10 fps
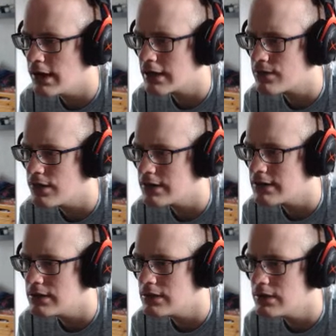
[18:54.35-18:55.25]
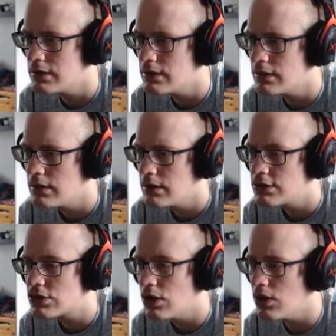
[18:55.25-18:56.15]
activated.
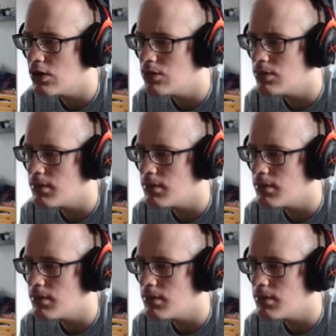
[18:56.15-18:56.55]
So